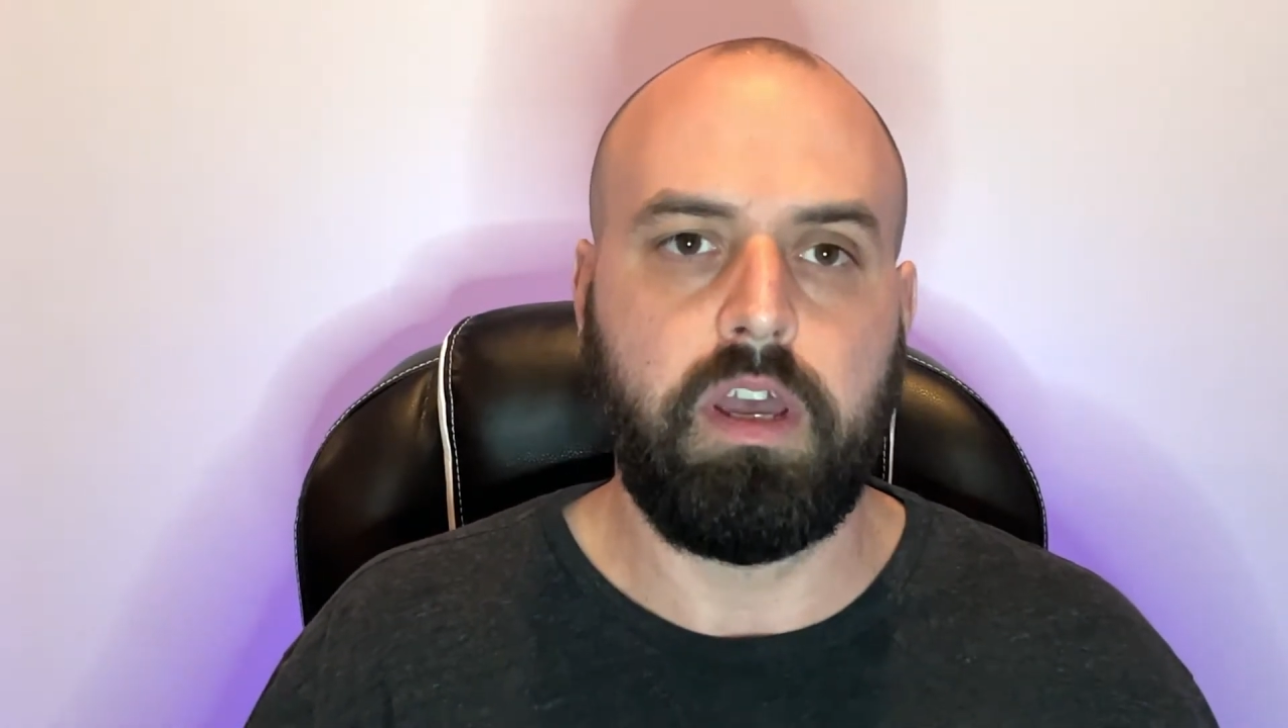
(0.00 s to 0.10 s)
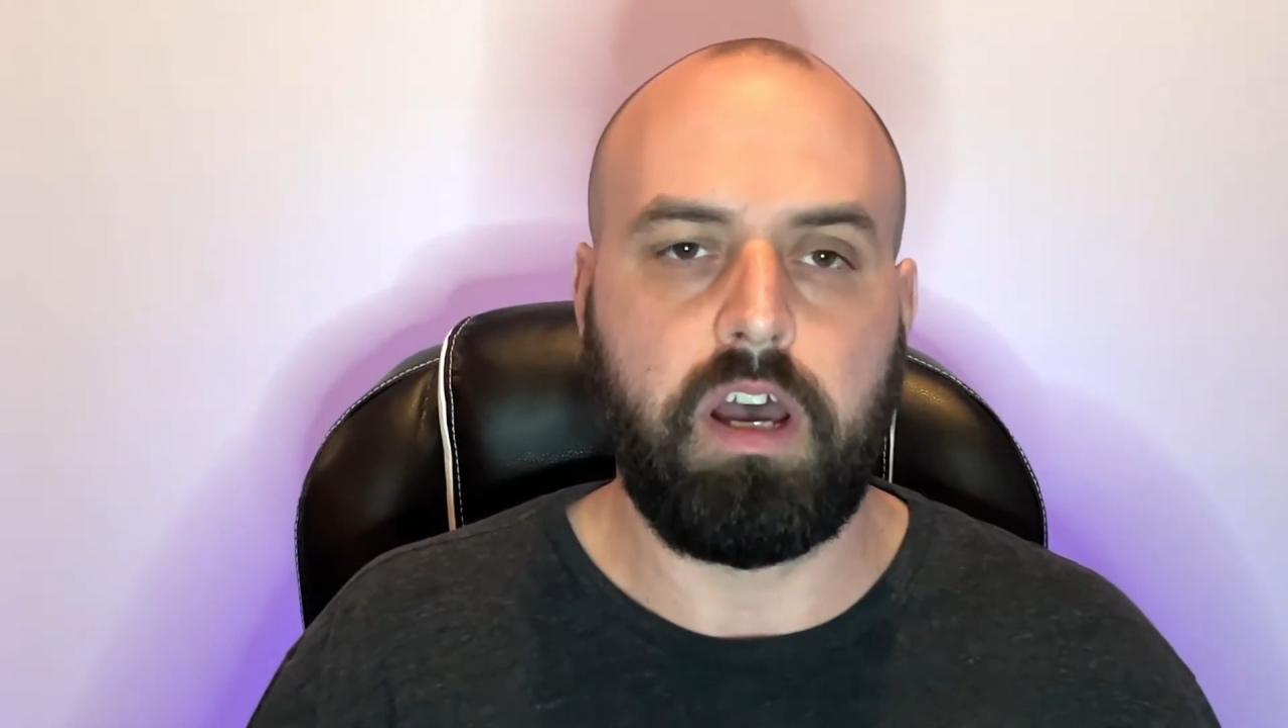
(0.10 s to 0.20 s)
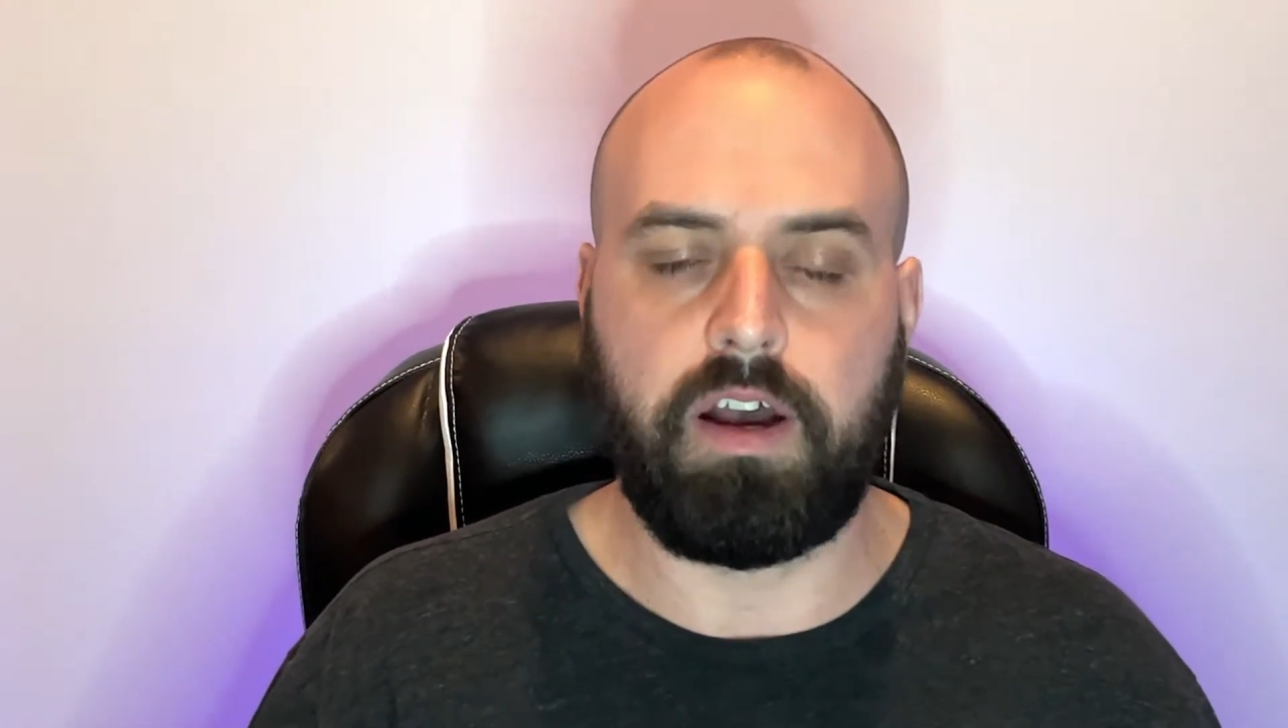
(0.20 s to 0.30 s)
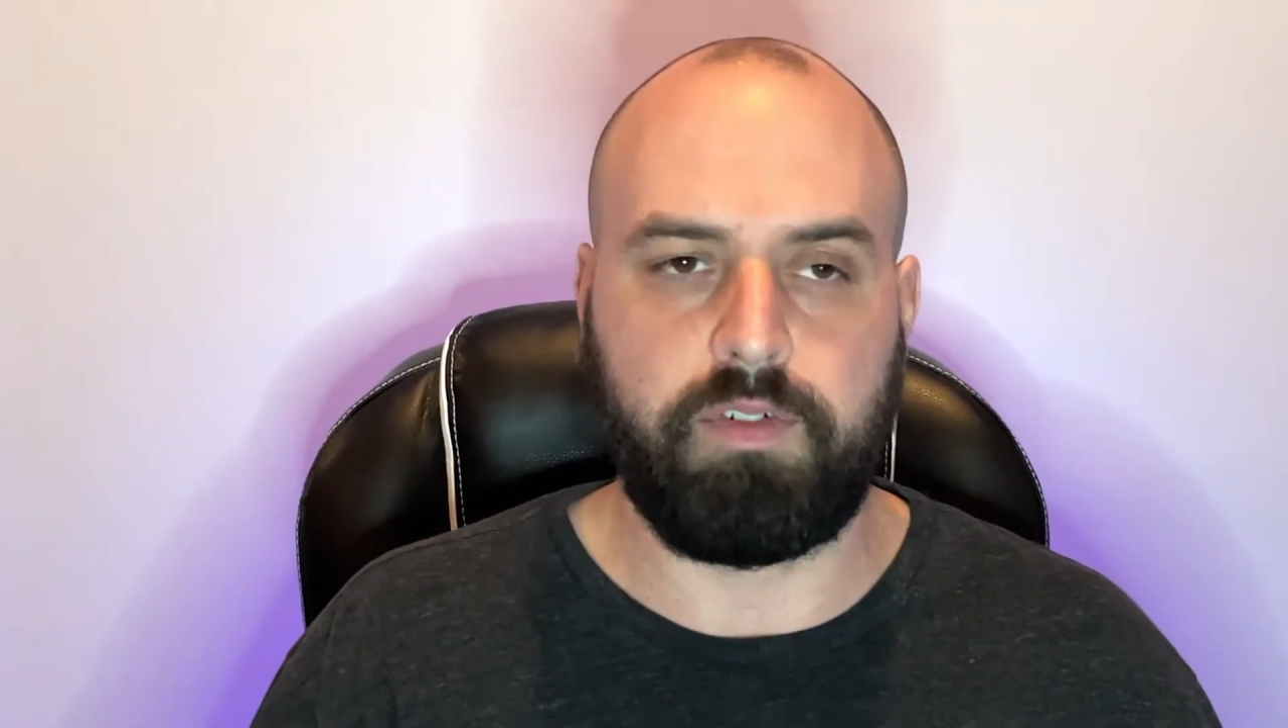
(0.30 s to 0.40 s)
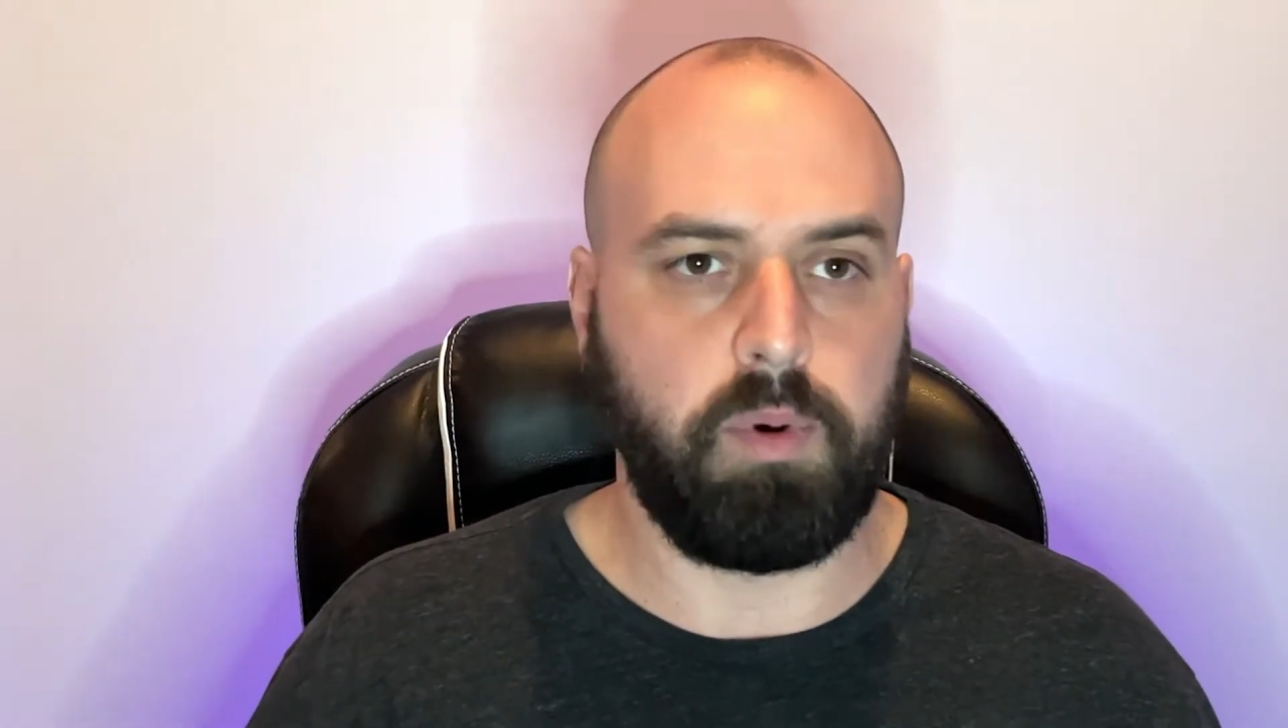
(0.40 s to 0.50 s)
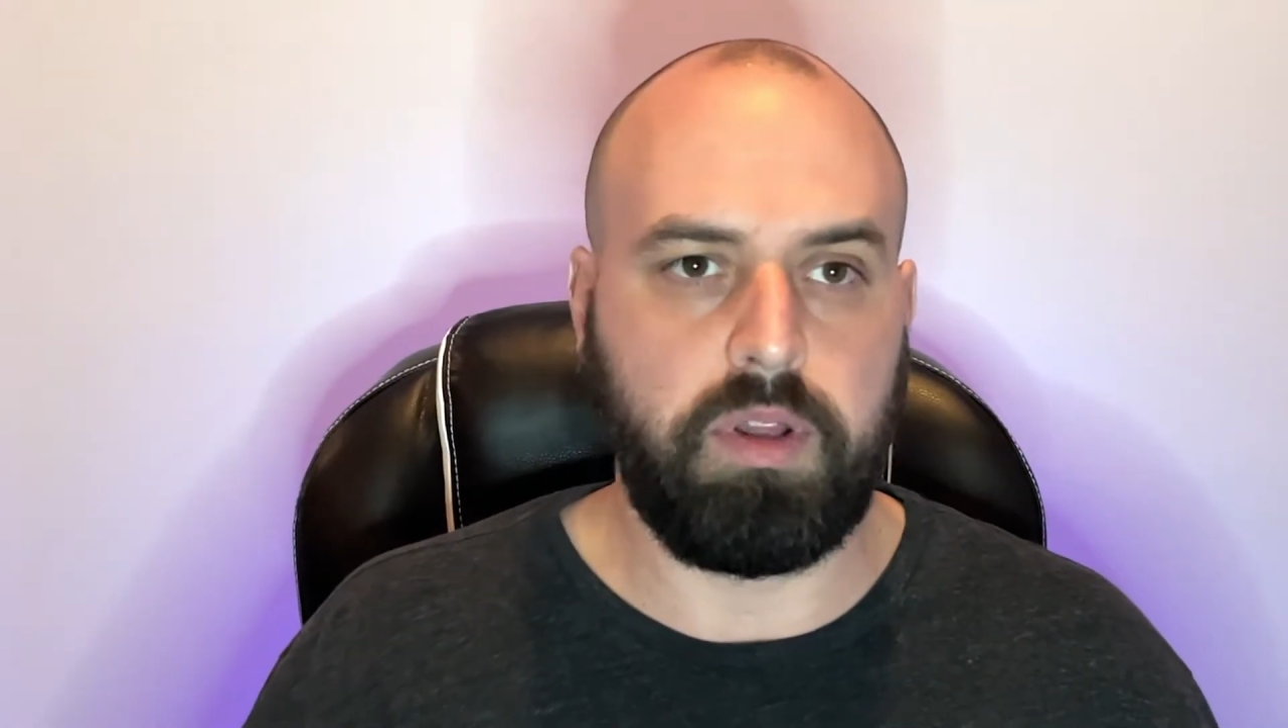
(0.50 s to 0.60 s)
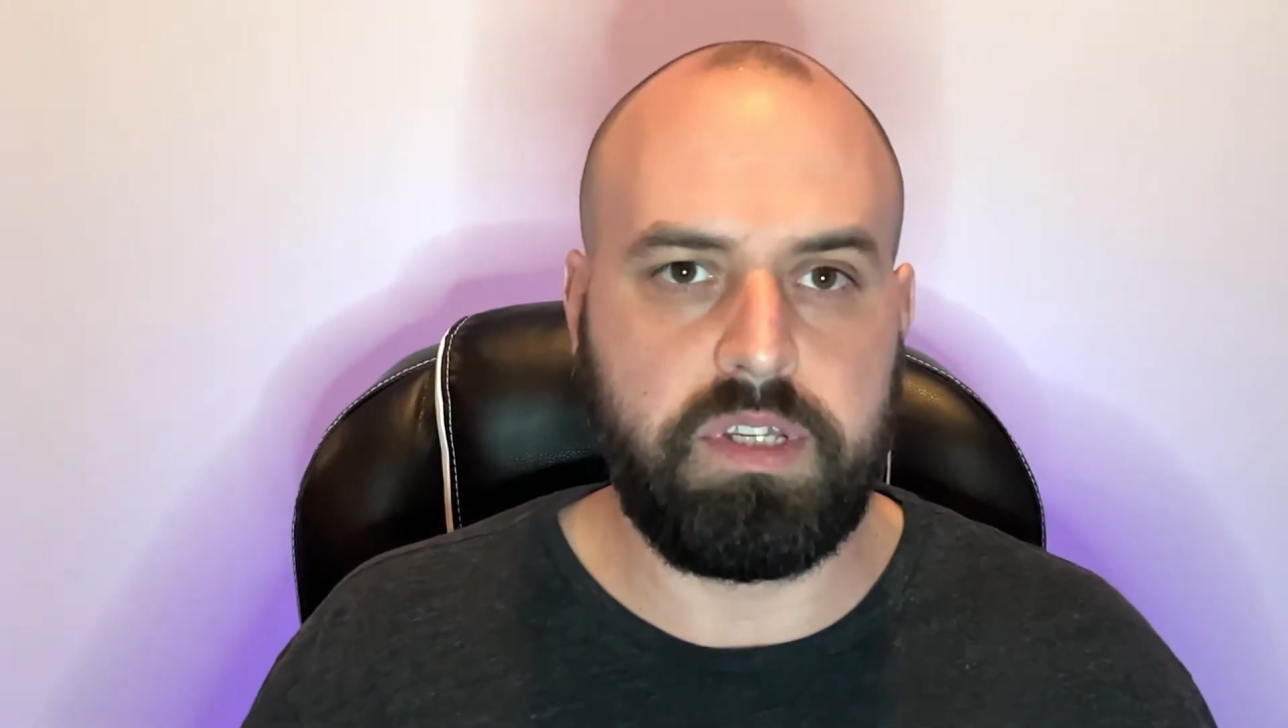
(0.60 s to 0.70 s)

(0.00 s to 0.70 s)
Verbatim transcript: uh, from all